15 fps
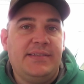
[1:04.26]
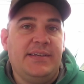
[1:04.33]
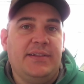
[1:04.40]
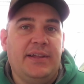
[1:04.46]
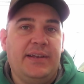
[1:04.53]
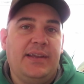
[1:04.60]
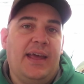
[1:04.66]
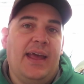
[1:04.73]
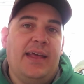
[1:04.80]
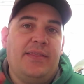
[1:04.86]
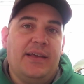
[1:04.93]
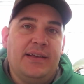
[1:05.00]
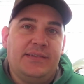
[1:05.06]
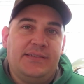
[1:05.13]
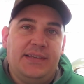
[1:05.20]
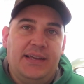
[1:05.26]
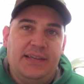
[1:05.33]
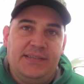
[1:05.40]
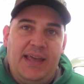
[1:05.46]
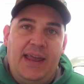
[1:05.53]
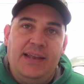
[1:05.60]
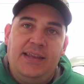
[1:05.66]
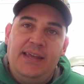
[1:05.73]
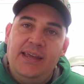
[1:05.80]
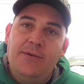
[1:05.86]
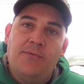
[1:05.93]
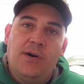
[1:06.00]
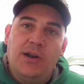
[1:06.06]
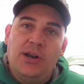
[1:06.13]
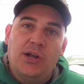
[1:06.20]
sealant, and this is a
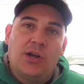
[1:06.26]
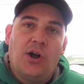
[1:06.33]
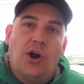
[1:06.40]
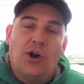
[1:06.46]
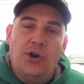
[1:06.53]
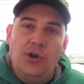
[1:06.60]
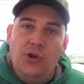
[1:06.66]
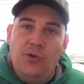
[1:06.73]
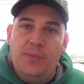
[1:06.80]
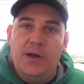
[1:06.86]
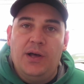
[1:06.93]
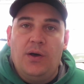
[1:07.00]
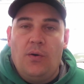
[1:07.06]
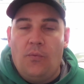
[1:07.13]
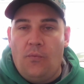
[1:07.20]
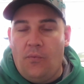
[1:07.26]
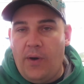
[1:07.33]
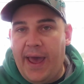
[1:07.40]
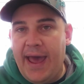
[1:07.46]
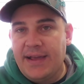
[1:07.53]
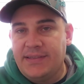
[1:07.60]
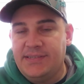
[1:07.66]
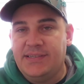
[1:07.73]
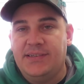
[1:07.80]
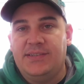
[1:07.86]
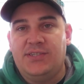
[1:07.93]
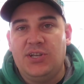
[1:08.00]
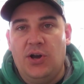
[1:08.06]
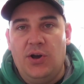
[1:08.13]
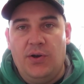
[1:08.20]
T1 Carnauba wax.
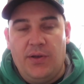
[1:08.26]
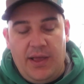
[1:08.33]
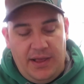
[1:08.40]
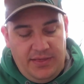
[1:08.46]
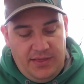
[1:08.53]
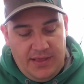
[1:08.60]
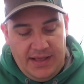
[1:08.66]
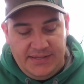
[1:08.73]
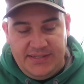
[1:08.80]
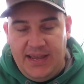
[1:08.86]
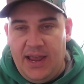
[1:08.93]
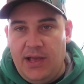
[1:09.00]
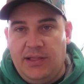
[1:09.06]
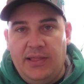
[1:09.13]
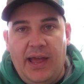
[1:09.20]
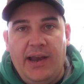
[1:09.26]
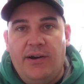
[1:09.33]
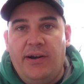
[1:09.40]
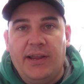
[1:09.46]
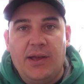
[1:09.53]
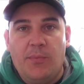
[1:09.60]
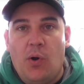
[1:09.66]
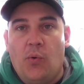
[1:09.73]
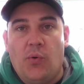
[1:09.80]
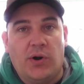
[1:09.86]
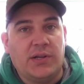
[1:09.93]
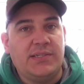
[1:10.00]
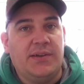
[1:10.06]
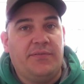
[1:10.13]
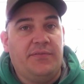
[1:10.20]
So they say layering them
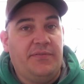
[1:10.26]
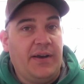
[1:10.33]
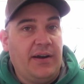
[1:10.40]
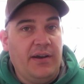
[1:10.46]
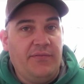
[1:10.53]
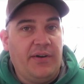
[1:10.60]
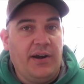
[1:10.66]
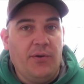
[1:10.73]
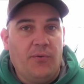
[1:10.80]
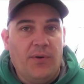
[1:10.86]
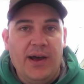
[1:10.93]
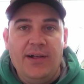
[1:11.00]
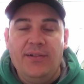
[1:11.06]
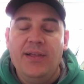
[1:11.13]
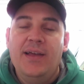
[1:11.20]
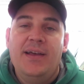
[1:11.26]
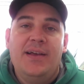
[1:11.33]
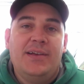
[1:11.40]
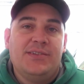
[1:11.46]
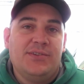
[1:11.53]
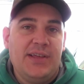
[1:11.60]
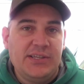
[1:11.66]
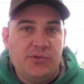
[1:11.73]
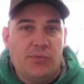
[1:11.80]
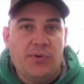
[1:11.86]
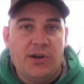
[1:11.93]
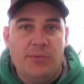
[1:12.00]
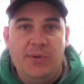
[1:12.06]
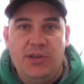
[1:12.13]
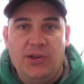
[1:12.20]
works very well. So that's what we're
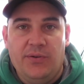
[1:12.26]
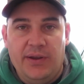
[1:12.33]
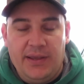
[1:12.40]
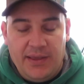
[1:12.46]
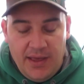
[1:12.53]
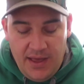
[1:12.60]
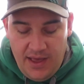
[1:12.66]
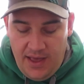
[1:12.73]
going to be doing.